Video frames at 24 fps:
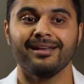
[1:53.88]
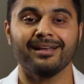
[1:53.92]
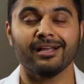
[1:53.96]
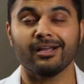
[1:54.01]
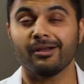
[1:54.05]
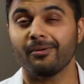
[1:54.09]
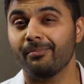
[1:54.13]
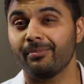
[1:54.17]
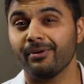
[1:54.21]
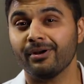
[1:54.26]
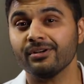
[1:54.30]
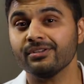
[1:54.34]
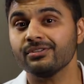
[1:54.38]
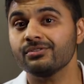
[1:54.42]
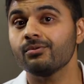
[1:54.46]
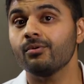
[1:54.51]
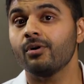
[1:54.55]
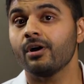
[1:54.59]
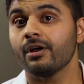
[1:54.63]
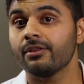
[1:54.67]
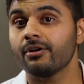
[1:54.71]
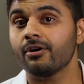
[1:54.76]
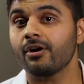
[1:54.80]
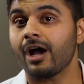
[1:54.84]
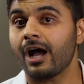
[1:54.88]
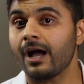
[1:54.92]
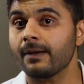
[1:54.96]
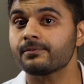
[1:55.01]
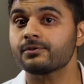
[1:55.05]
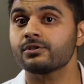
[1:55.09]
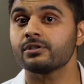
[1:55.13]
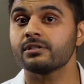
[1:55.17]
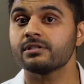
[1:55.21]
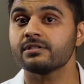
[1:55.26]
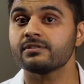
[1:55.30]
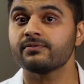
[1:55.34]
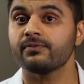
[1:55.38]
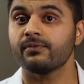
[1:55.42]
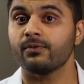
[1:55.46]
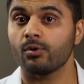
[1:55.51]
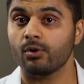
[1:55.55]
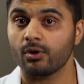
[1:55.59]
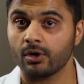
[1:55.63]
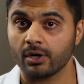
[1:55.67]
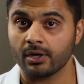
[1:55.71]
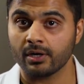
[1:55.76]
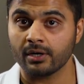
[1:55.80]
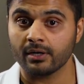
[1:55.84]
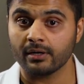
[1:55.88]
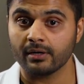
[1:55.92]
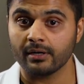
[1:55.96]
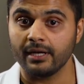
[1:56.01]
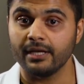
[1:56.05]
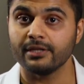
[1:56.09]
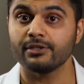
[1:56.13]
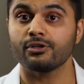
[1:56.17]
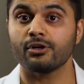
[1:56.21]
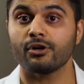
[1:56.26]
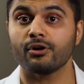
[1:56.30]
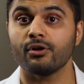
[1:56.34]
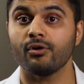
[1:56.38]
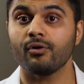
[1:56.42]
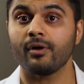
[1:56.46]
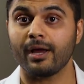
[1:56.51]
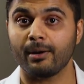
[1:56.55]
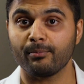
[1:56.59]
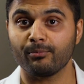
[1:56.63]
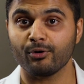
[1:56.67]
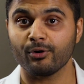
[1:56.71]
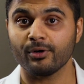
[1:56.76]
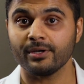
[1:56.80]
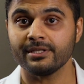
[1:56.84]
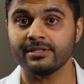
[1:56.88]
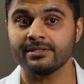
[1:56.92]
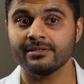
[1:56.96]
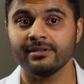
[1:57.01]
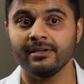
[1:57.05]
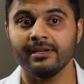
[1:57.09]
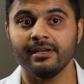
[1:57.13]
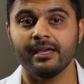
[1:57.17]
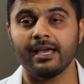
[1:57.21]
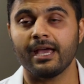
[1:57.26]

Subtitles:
Compared to other options for internal hemorrhoids,